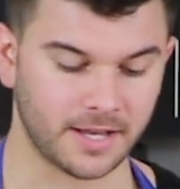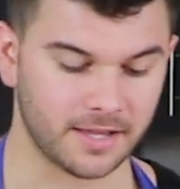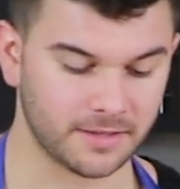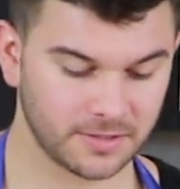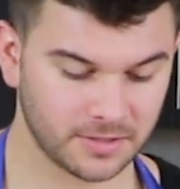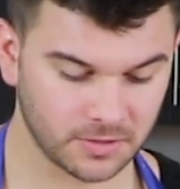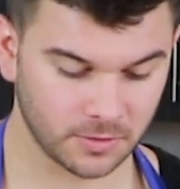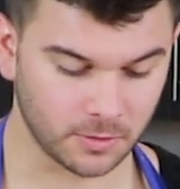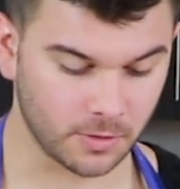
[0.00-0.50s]
at the
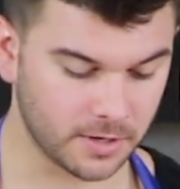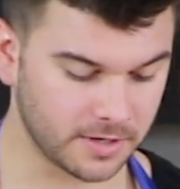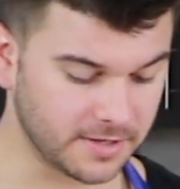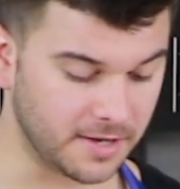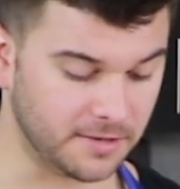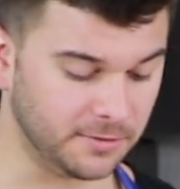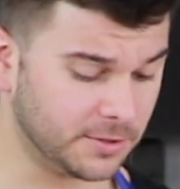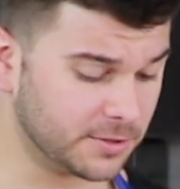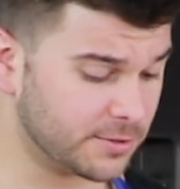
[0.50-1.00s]
store,
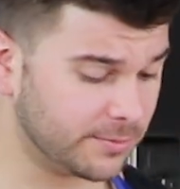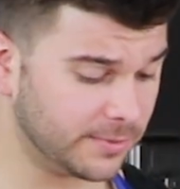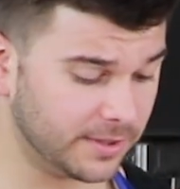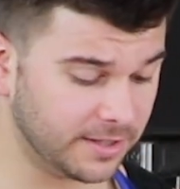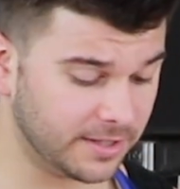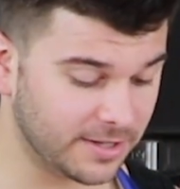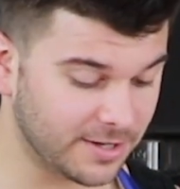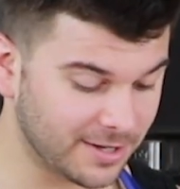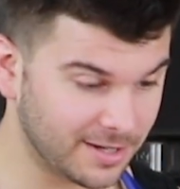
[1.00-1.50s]
they looked
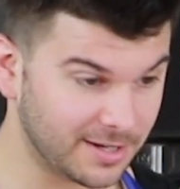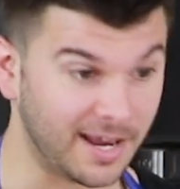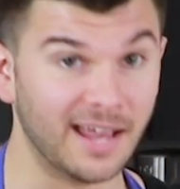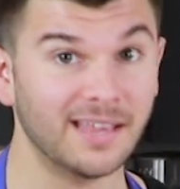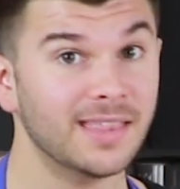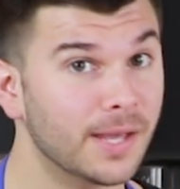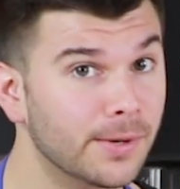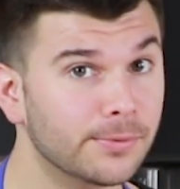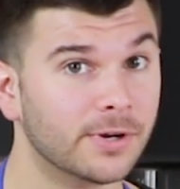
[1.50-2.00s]
really good,
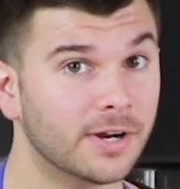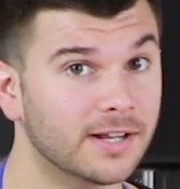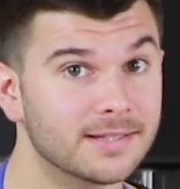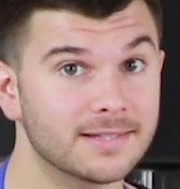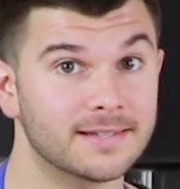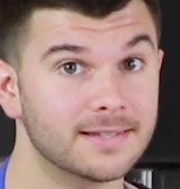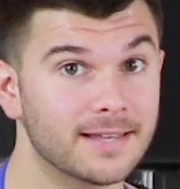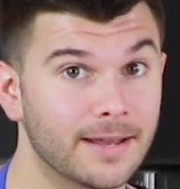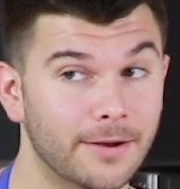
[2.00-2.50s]
and they were on
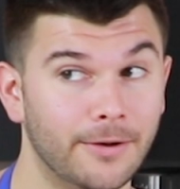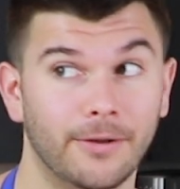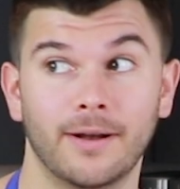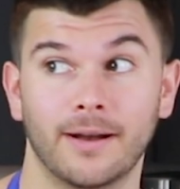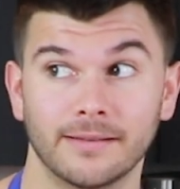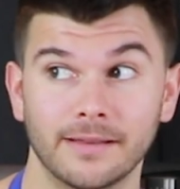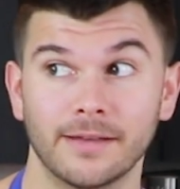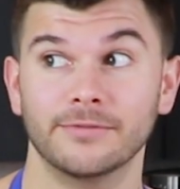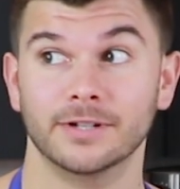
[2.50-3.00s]
sale.
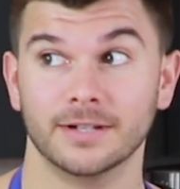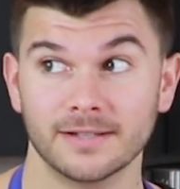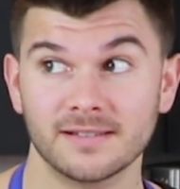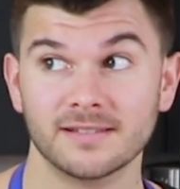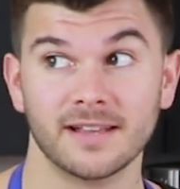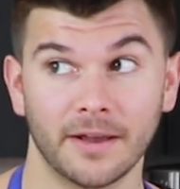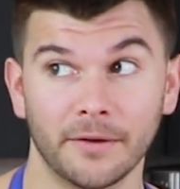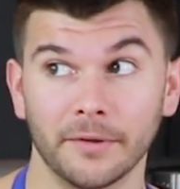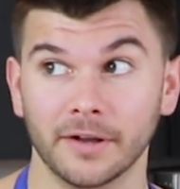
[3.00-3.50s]
I love a good
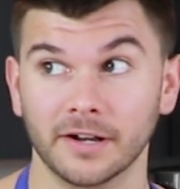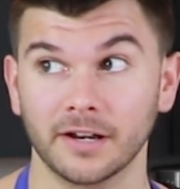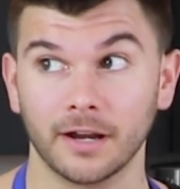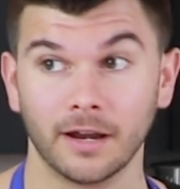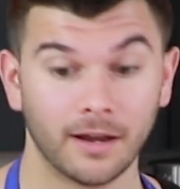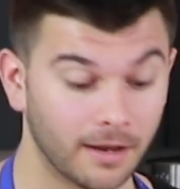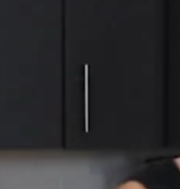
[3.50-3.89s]
sale honey.